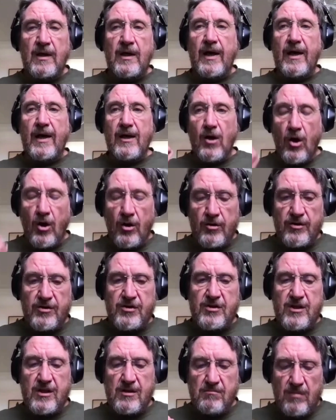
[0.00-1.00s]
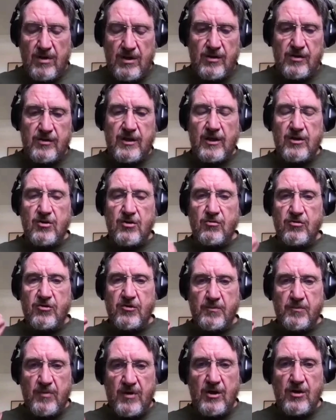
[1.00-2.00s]
And honesty means that you
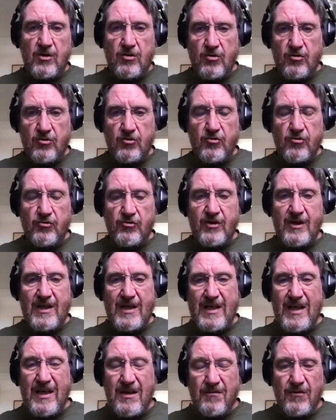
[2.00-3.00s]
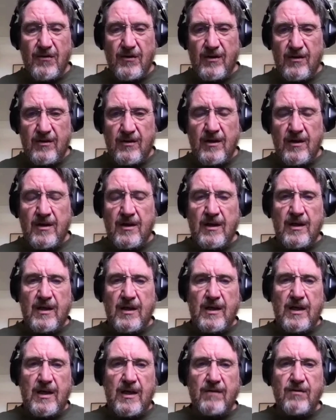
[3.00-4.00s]
speak the truth even
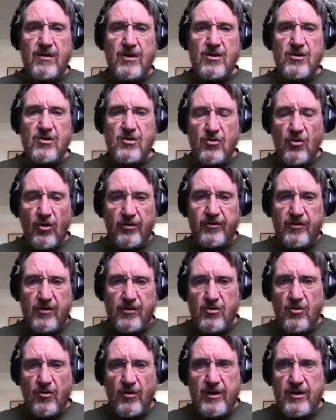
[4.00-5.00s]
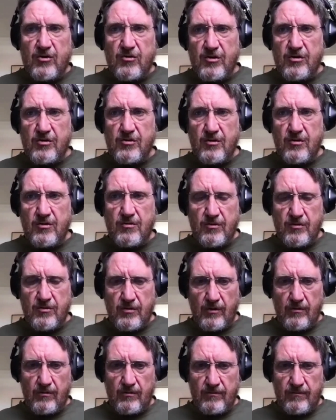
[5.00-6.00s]
if it is not in your interest to do so.